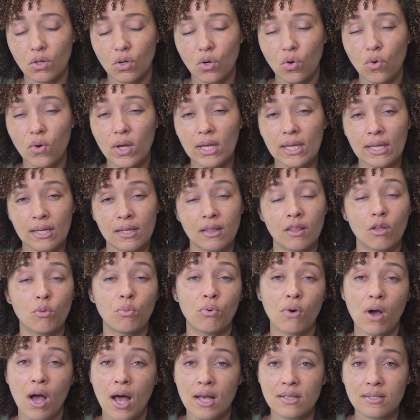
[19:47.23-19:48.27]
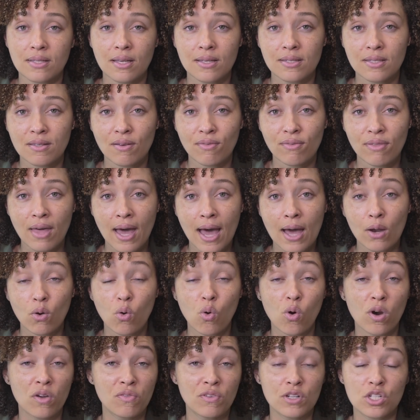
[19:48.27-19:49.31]
quicken the process of that,
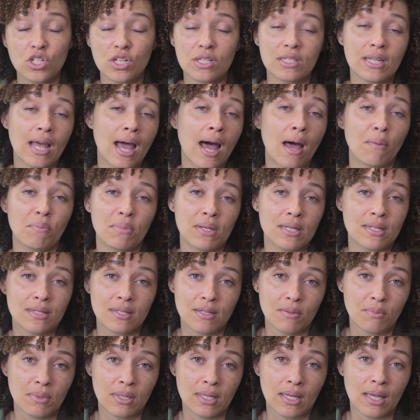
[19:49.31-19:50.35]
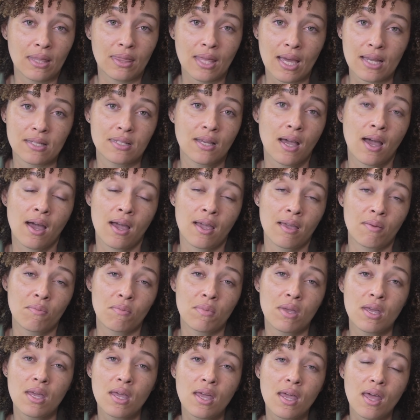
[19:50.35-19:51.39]
or if it just happened to be at that
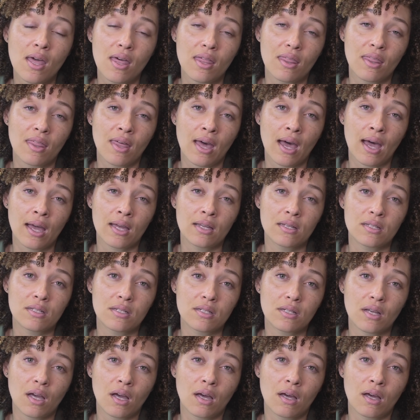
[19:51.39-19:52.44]
time that